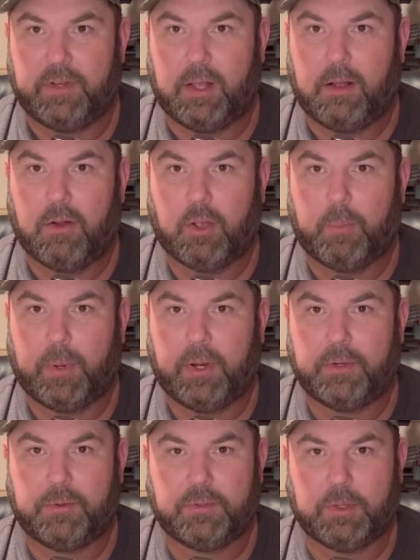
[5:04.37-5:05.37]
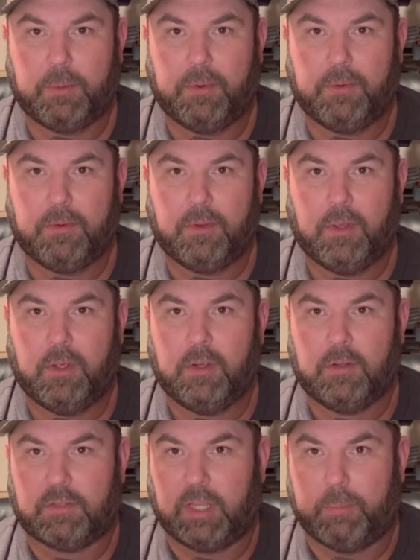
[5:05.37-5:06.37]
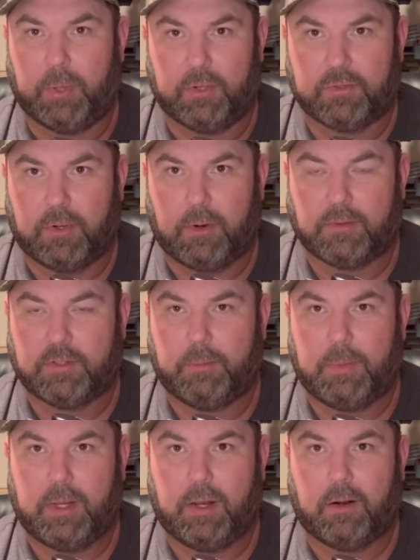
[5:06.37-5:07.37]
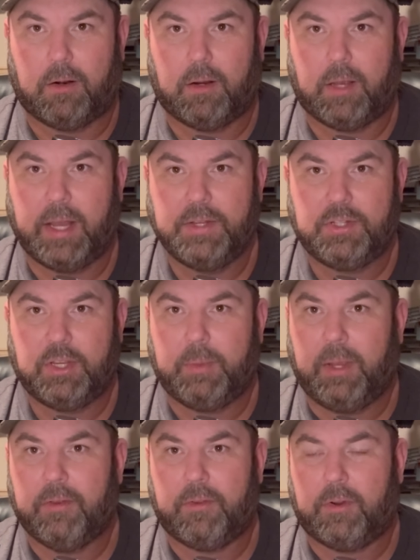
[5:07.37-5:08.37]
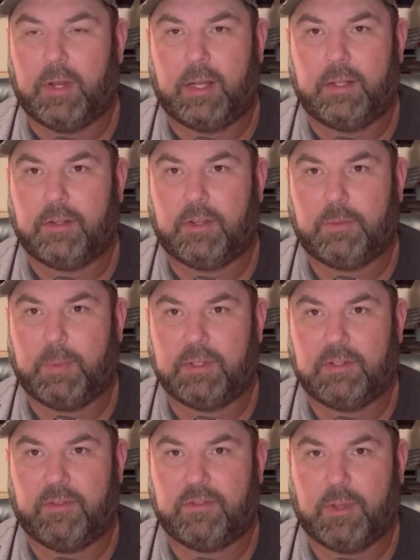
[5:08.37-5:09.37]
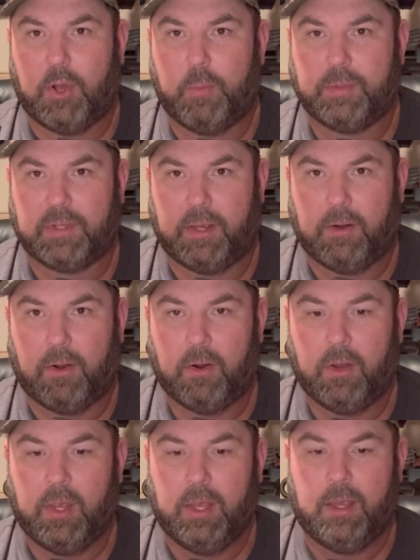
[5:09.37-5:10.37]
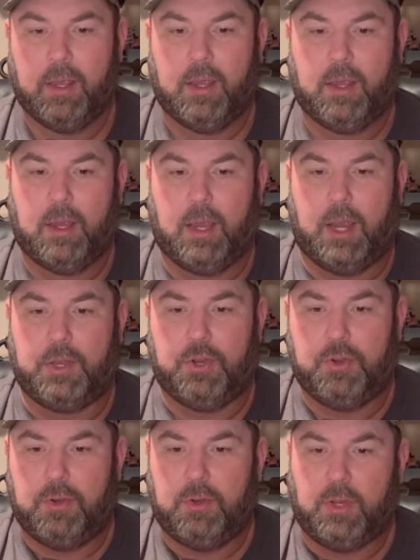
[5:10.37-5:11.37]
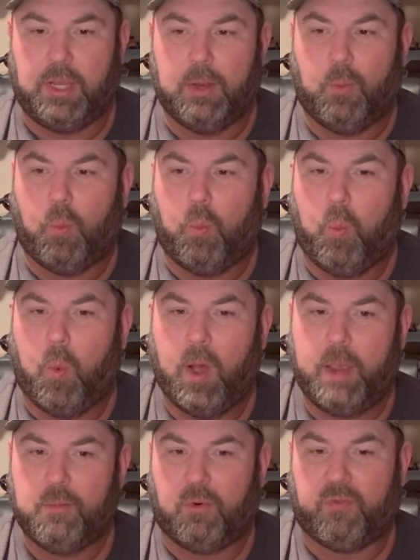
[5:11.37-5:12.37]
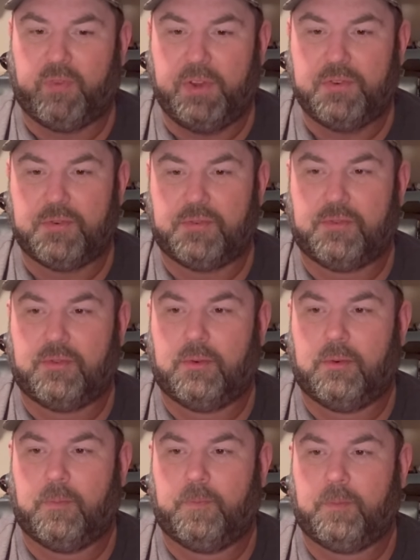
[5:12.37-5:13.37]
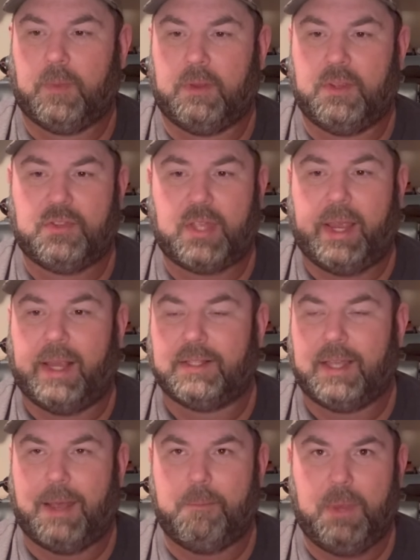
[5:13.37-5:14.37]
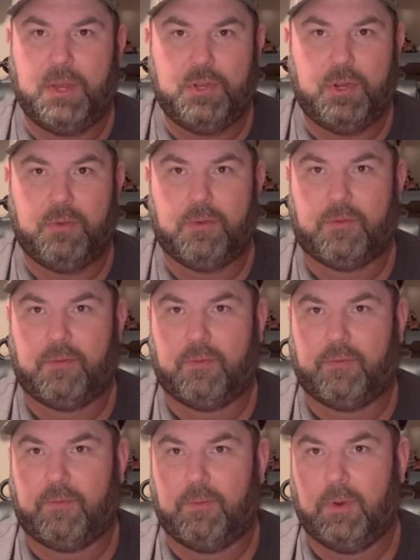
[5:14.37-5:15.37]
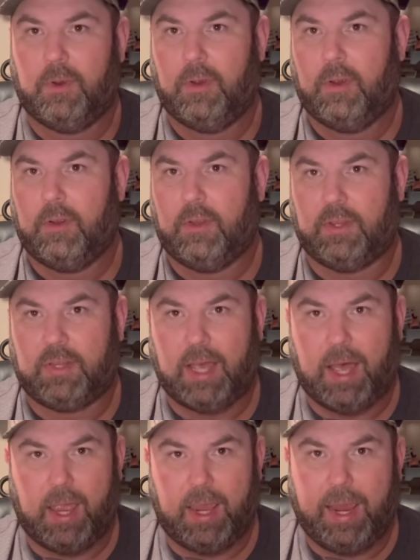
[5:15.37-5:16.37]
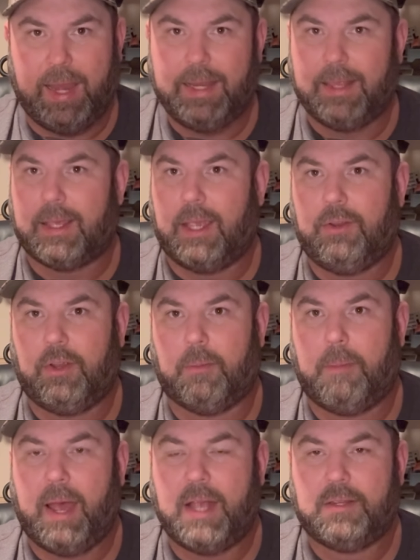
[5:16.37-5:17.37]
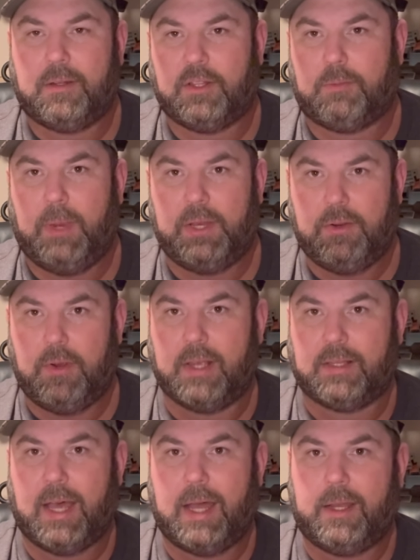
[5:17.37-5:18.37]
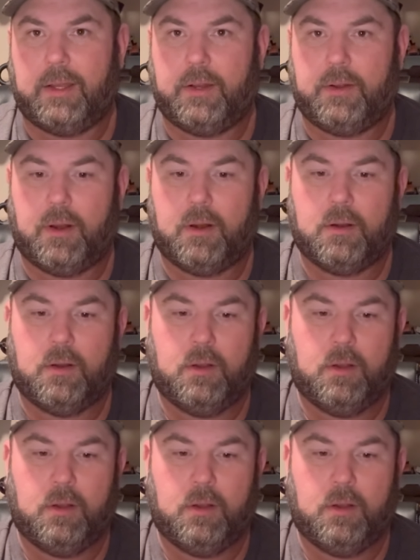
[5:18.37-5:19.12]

at all compared to some of say Pulsar or somebody or AGM either. They're not as expensive a scope as they are, and you get way more features. This thing has got menus. It's got anything you can imagine. This menu has got it in there.